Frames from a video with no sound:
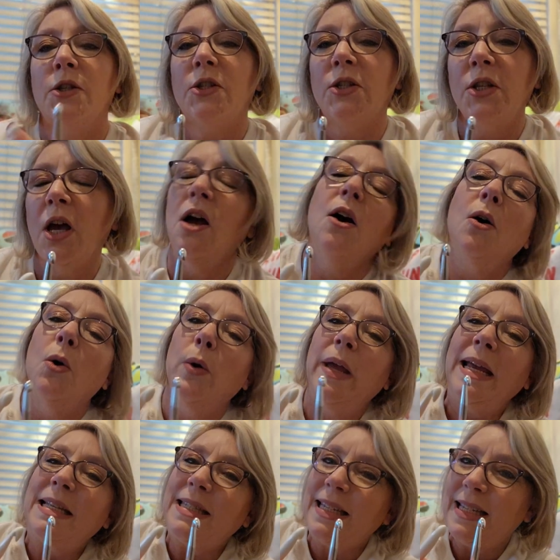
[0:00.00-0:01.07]
So
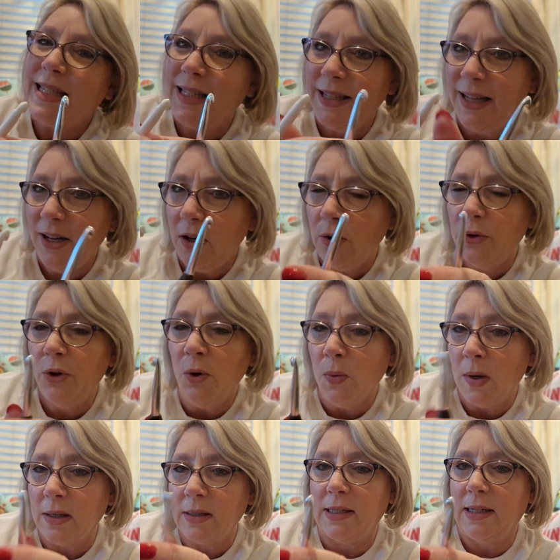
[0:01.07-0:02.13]
it's these little
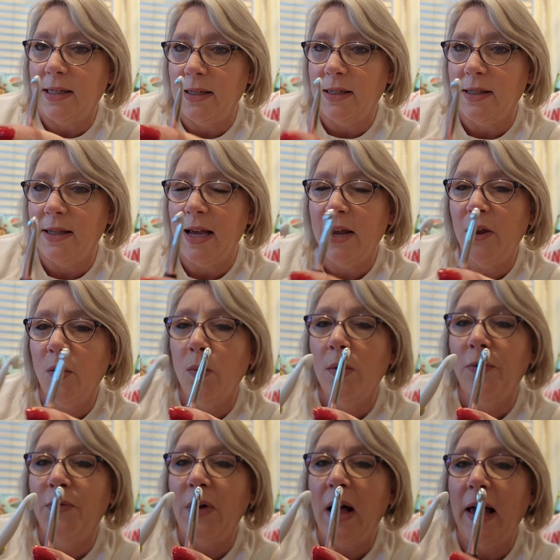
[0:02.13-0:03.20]
nuances that you
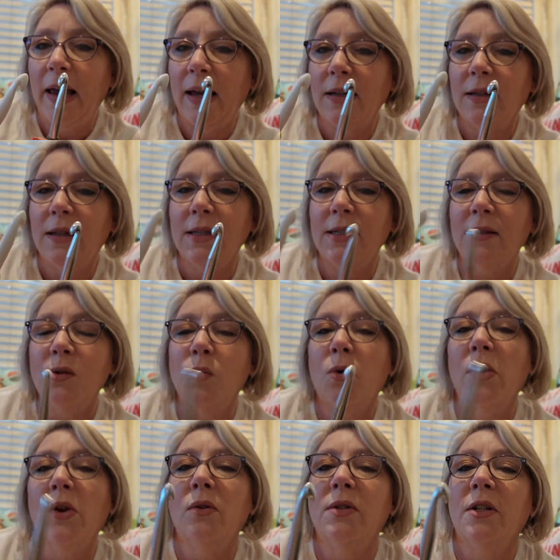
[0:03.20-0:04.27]
will find. This is
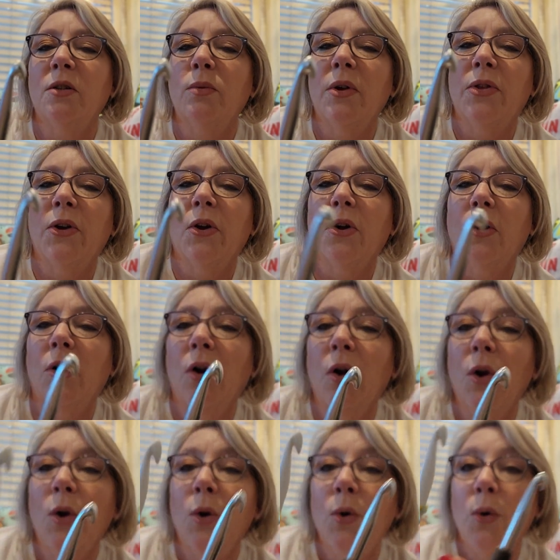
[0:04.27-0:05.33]
where you deal with your
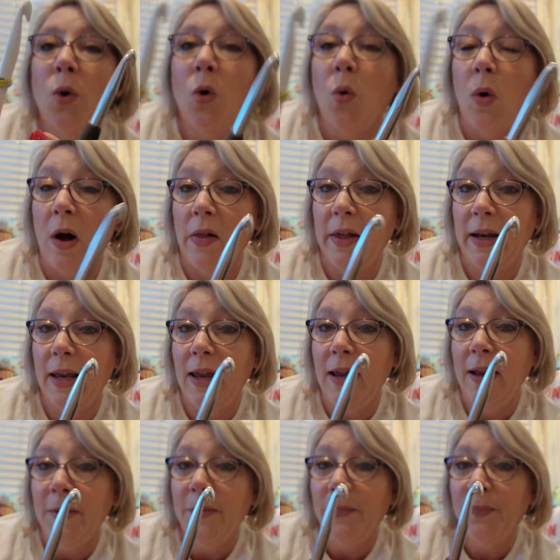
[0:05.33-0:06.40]

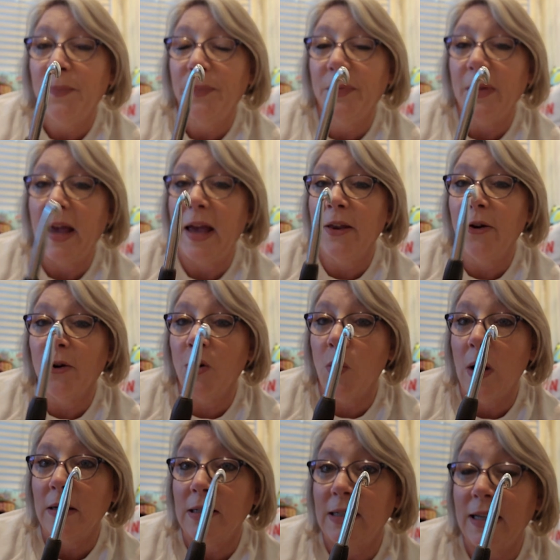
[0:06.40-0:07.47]
quality and your
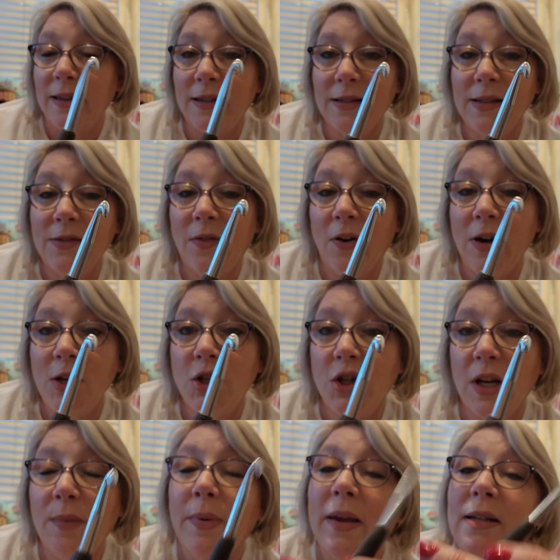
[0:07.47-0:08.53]
quantity. This is very
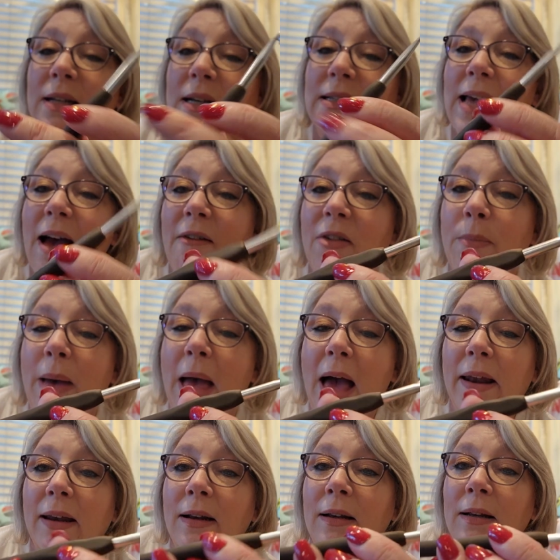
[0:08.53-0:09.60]
cheap. It does have the
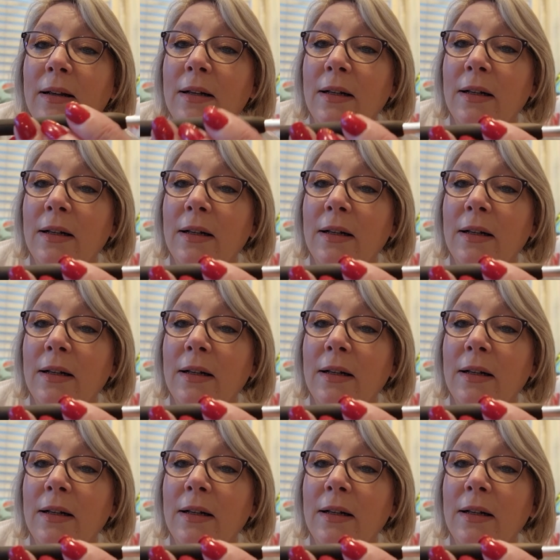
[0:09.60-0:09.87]
padded,